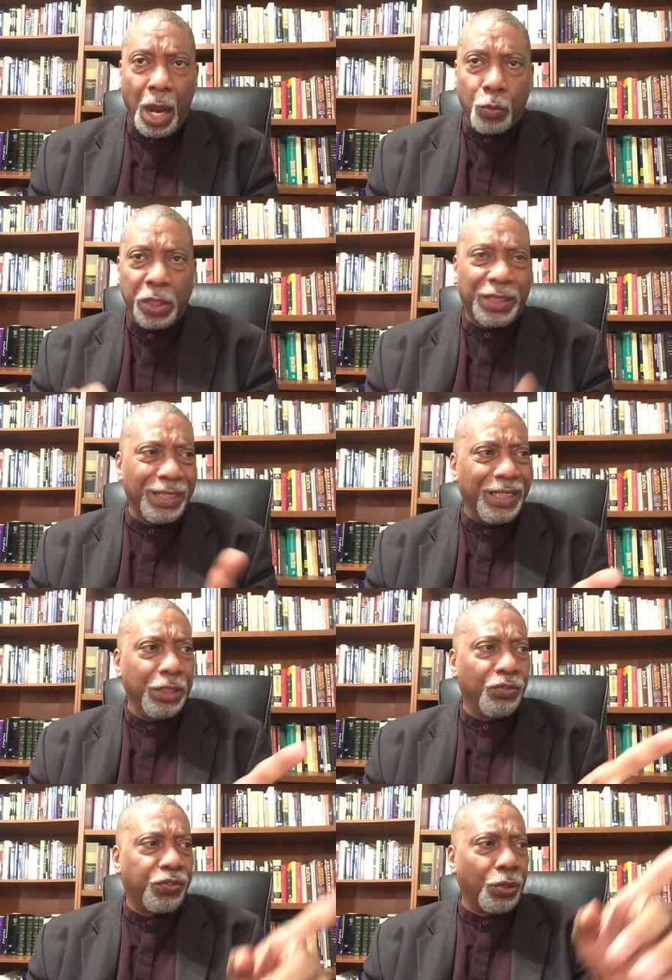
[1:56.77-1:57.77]
I want to
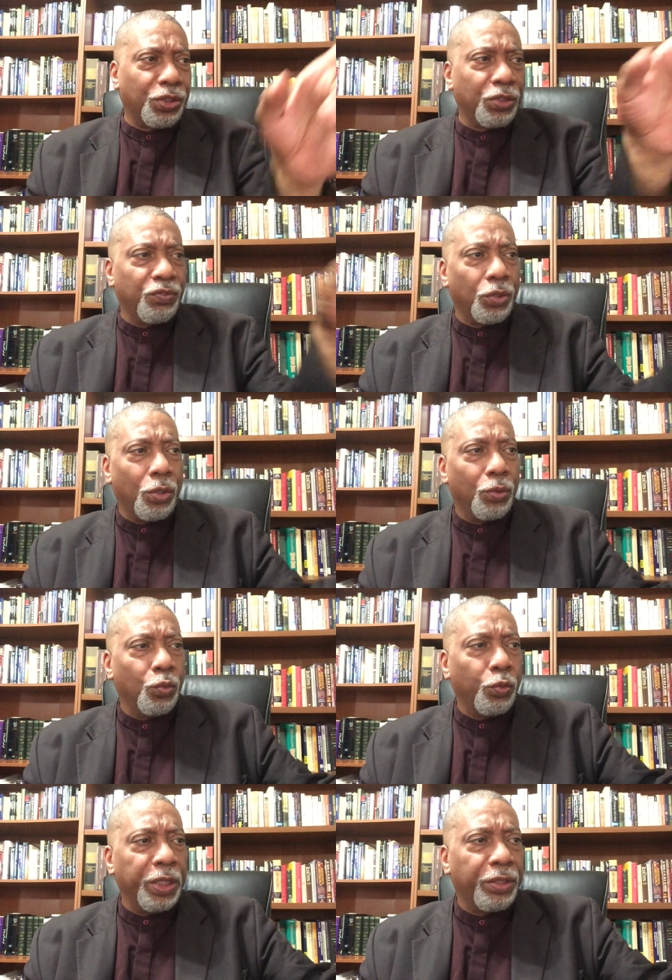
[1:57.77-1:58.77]
deal first of all
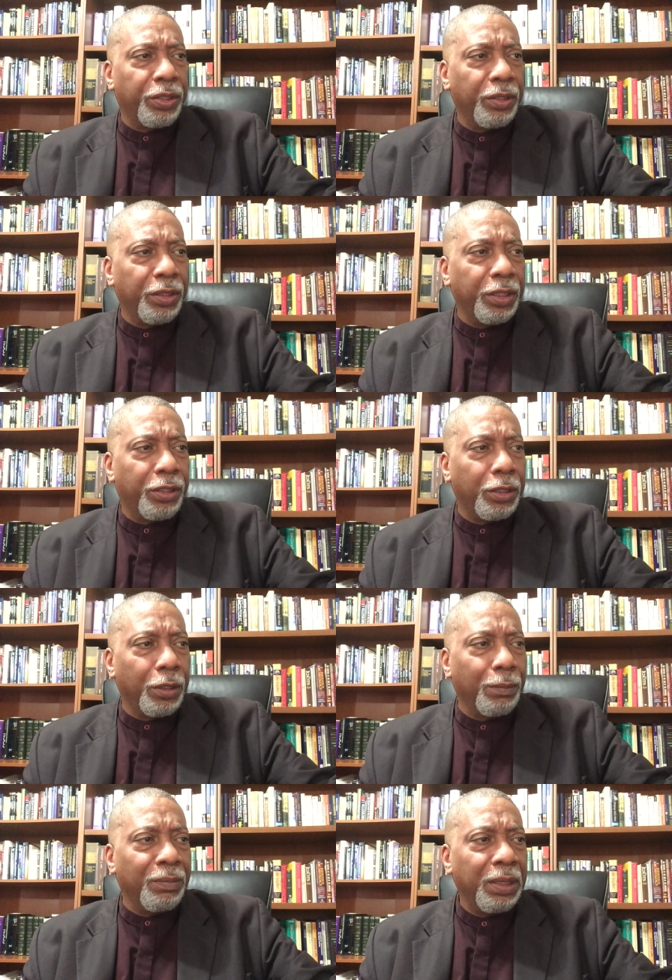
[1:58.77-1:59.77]
with the
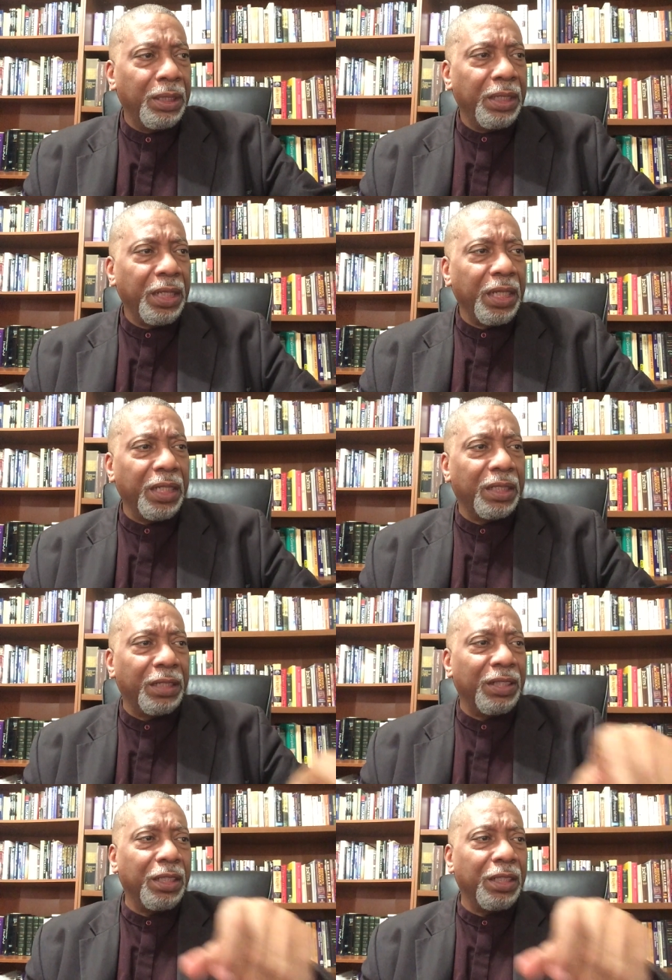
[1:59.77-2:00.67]
term heathen.